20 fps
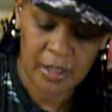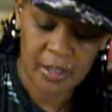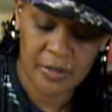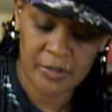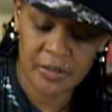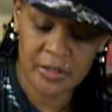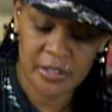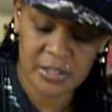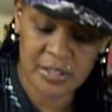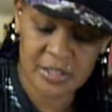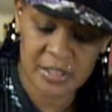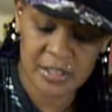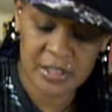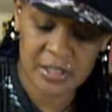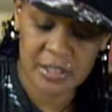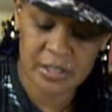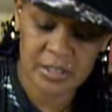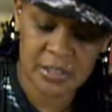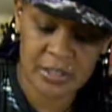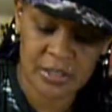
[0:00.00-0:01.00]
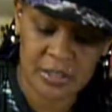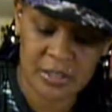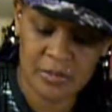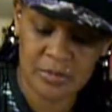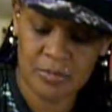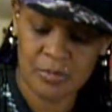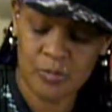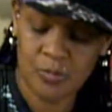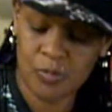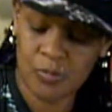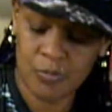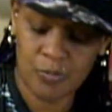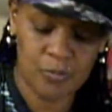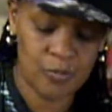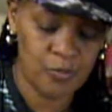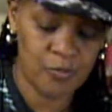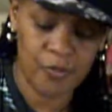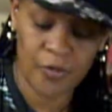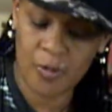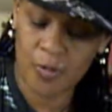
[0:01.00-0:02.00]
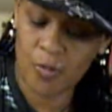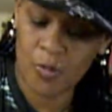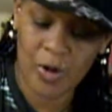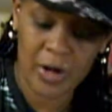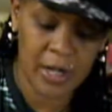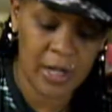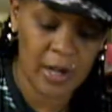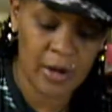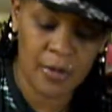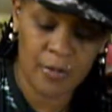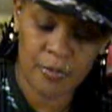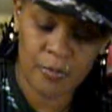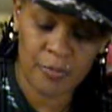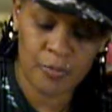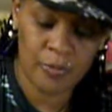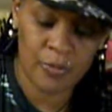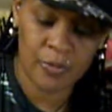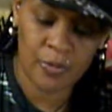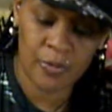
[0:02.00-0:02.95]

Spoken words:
And this is, from what I